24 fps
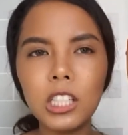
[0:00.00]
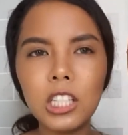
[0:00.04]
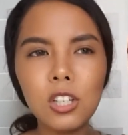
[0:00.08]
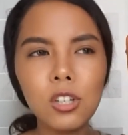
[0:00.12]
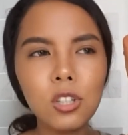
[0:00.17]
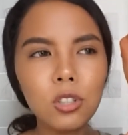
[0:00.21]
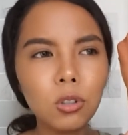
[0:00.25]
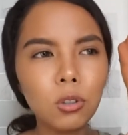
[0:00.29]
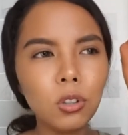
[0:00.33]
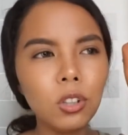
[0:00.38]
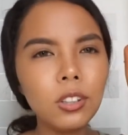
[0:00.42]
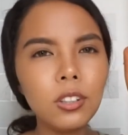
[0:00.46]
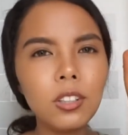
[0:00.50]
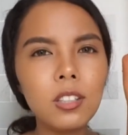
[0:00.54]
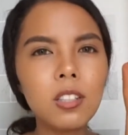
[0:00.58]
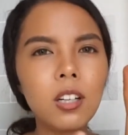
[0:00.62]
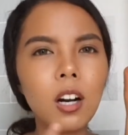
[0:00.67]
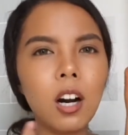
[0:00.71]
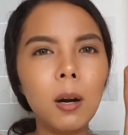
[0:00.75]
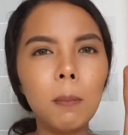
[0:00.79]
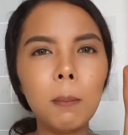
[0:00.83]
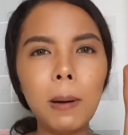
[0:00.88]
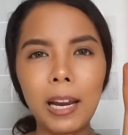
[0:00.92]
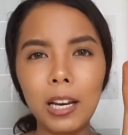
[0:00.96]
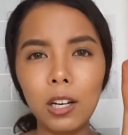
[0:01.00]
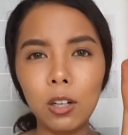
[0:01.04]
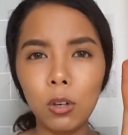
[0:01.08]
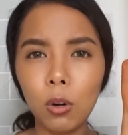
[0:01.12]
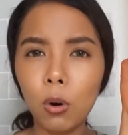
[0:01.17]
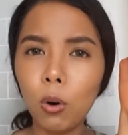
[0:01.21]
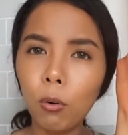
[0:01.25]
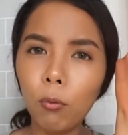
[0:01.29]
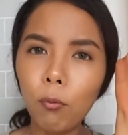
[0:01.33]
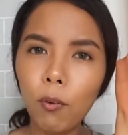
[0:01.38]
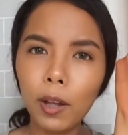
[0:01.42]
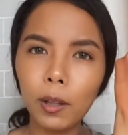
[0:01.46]
In short, these are my
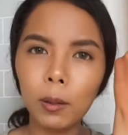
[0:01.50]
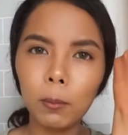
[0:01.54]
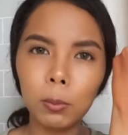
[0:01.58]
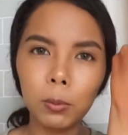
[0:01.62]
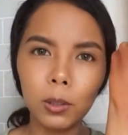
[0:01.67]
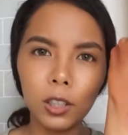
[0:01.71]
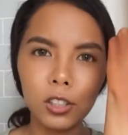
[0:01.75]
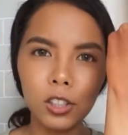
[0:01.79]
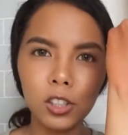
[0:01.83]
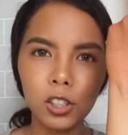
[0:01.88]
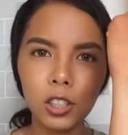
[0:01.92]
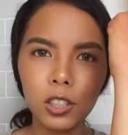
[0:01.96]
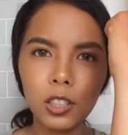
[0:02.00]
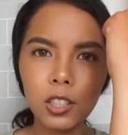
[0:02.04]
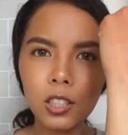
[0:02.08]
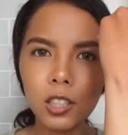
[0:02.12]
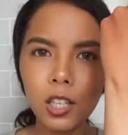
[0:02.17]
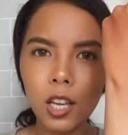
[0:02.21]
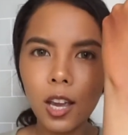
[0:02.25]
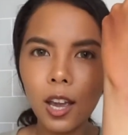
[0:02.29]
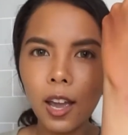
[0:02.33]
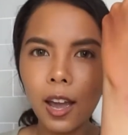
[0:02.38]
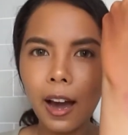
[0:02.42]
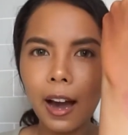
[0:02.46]
no-fail blushes.